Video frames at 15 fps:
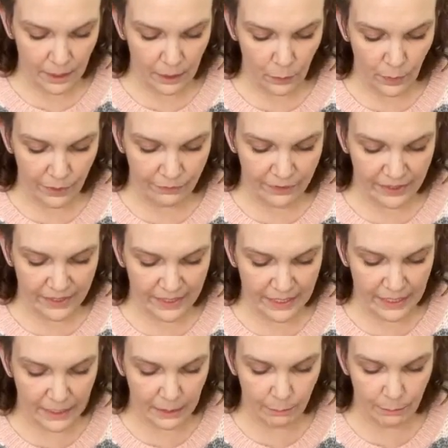I know I've
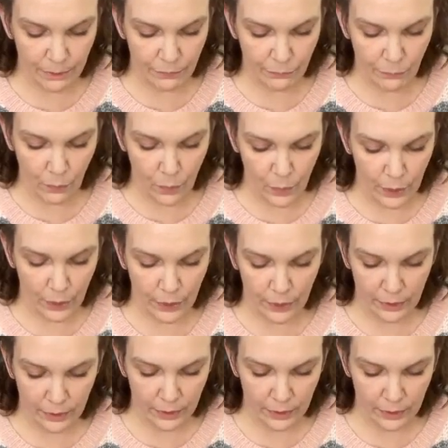seen them before.